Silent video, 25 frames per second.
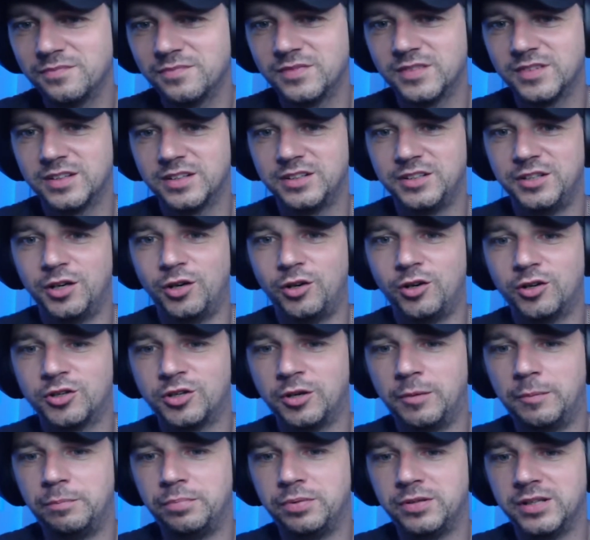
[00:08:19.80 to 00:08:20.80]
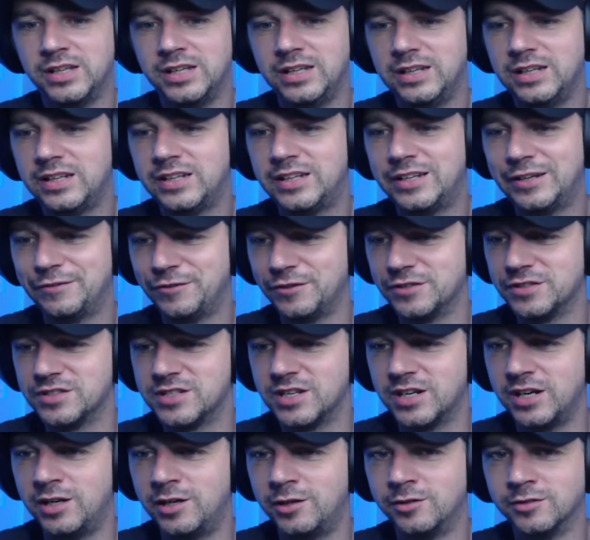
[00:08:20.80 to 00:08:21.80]
You're a completely different
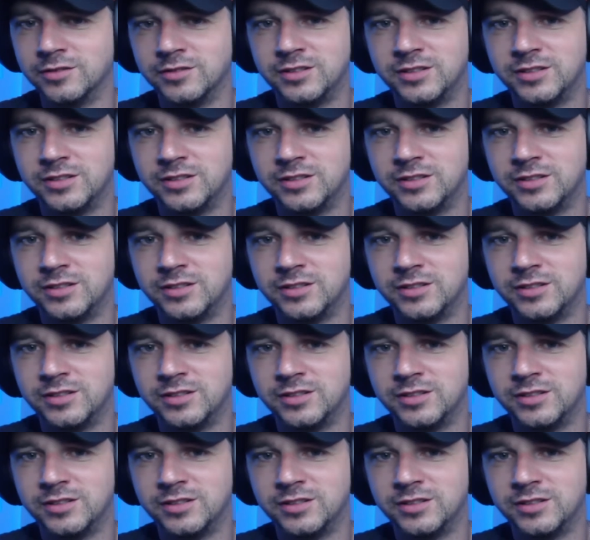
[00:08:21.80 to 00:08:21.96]
sound.